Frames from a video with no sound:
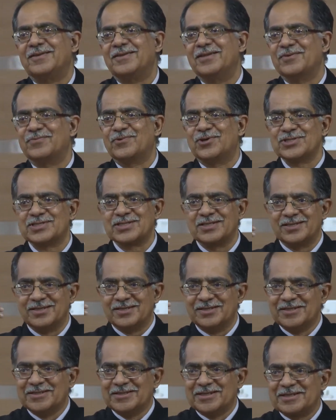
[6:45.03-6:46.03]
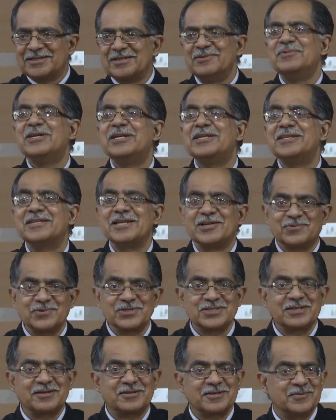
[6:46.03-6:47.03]
There was a committee that
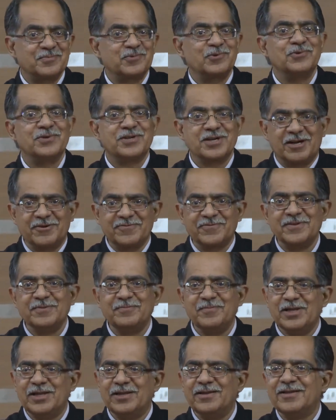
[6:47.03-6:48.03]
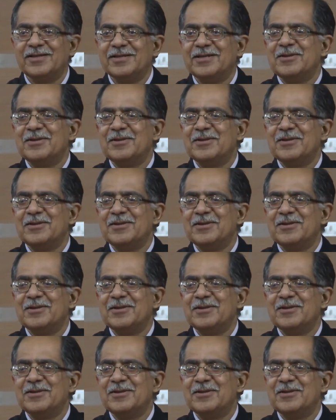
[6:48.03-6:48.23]
was set up to draft the bill.